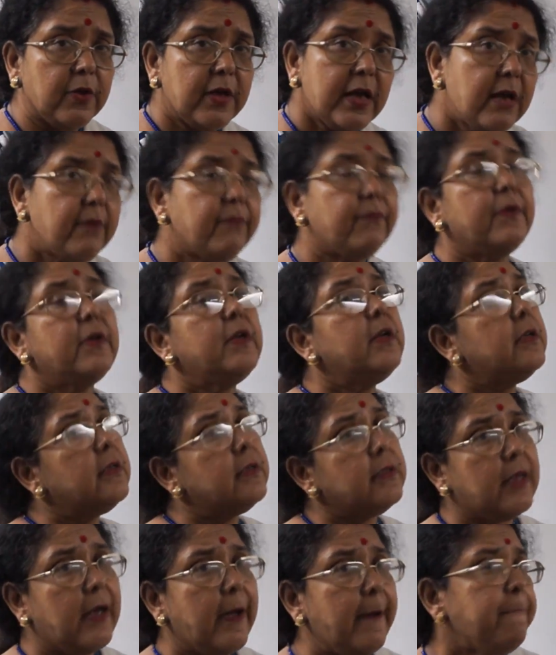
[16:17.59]
if
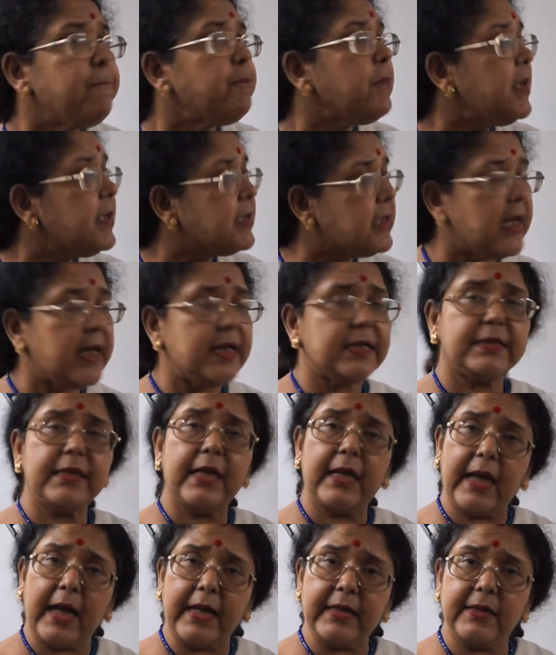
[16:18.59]
the shares
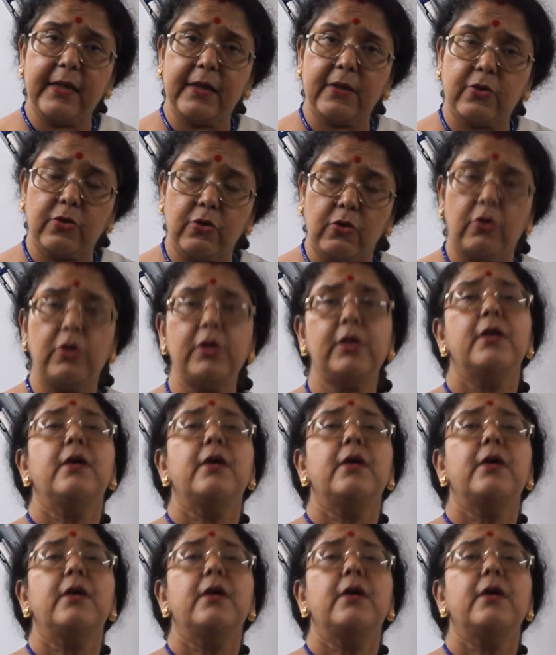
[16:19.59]
are either sold